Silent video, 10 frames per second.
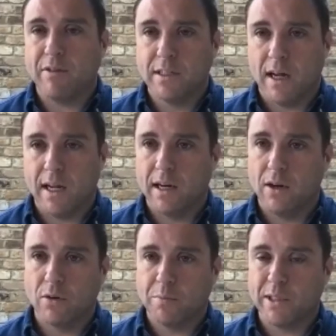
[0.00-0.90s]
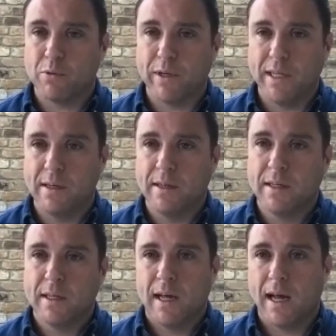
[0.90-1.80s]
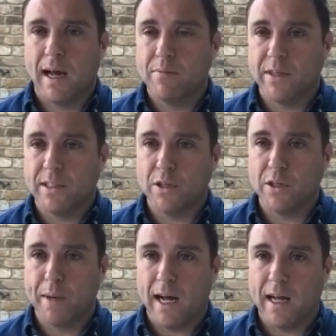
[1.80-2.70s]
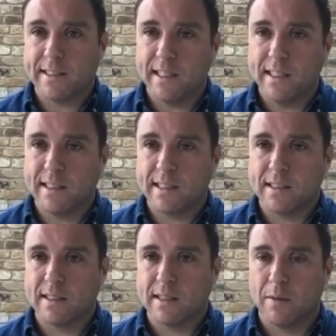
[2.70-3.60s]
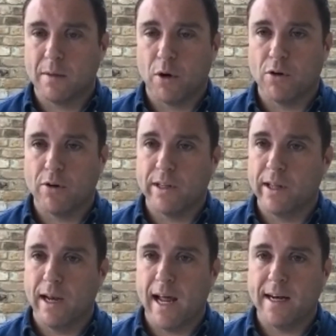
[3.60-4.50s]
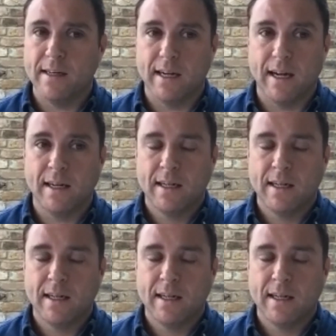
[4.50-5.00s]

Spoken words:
dialogue between the two parties, the borrower and the lender,